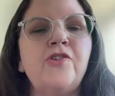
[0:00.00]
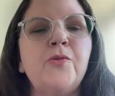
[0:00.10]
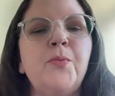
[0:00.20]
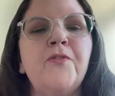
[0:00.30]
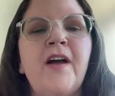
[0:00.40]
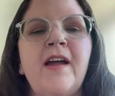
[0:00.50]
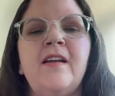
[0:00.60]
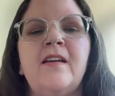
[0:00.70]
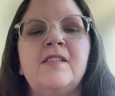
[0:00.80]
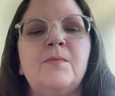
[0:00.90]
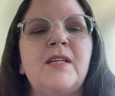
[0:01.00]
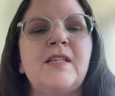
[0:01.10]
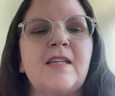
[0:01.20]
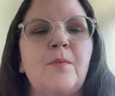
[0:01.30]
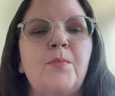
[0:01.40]
Could you provide some
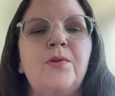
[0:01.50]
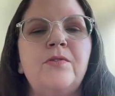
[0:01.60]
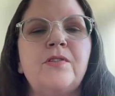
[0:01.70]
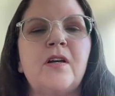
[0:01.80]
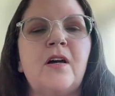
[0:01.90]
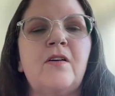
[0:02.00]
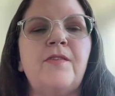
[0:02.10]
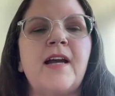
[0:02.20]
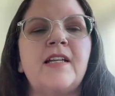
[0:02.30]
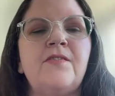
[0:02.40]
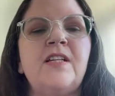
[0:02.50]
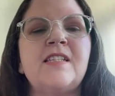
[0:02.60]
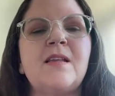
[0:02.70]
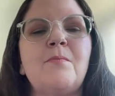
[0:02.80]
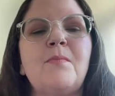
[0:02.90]
examples of
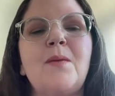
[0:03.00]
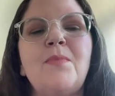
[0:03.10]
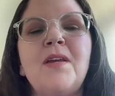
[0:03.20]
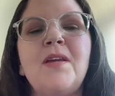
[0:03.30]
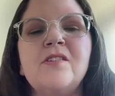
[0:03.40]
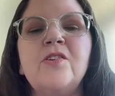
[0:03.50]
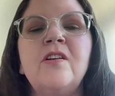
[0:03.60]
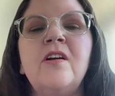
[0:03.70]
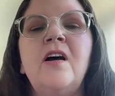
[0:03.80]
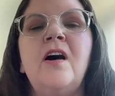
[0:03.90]
activities that may be considered